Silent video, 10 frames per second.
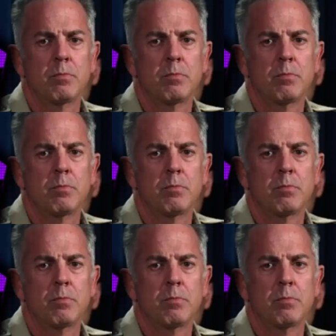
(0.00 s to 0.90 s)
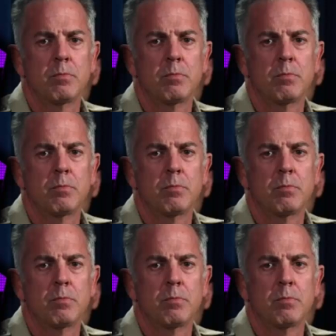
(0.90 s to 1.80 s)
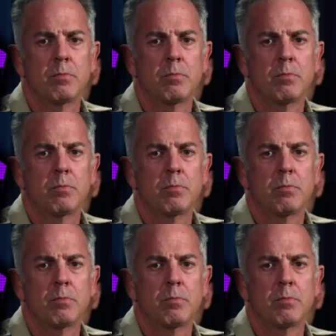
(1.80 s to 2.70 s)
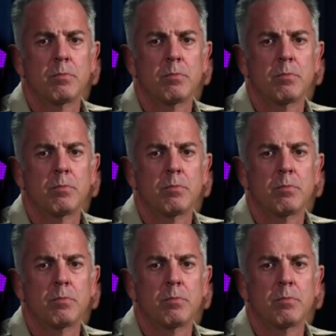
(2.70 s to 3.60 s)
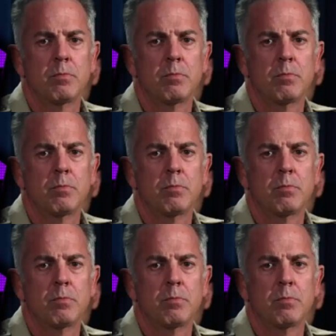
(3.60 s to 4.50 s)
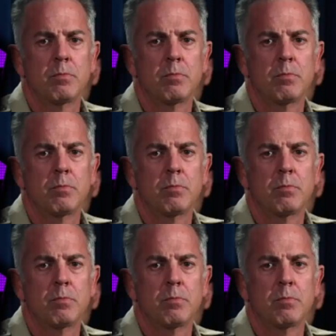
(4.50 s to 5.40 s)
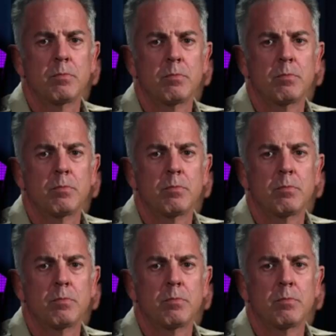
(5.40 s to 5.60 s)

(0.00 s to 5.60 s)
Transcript: [no speech]